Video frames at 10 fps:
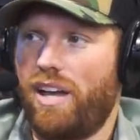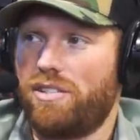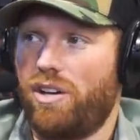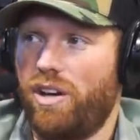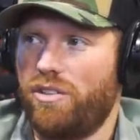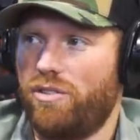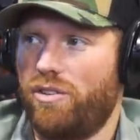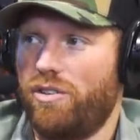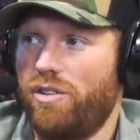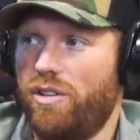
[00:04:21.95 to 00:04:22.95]
as a
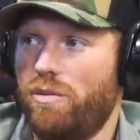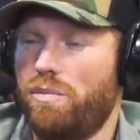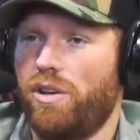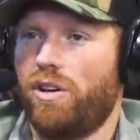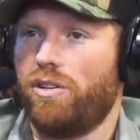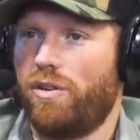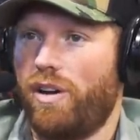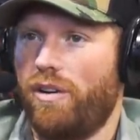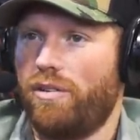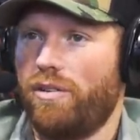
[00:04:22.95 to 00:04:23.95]
hunter being on the
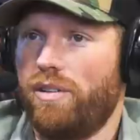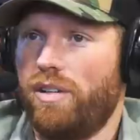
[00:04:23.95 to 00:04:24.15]
ground.